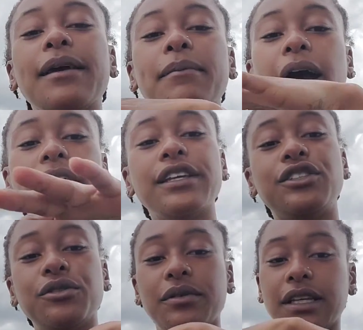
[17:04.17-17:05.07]
am I
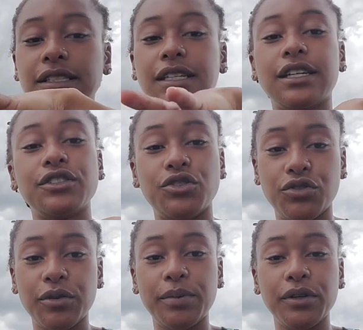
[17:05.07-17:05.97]
doing to
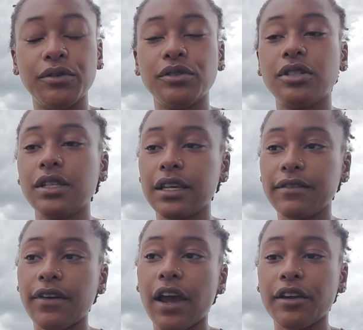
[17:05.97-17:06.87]
contribute to the
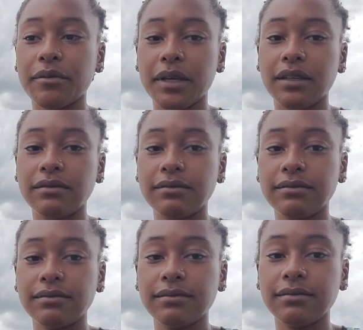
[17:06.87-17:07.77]
environment?
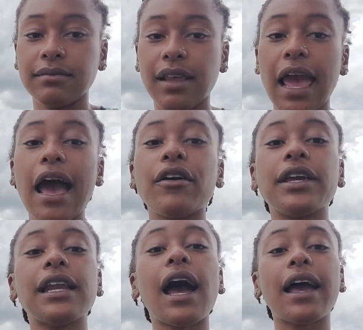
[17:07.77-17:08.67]
How
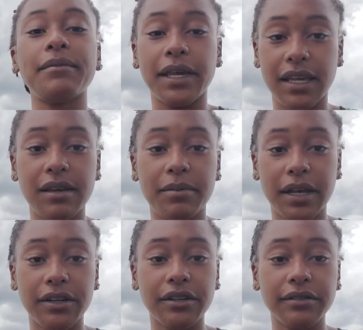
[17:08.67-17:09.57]
can I make it
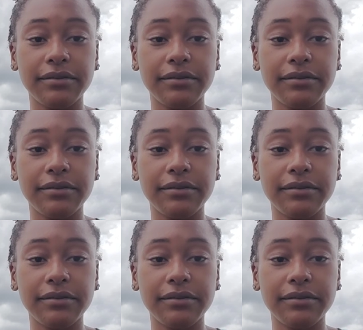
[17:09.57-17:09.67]
better?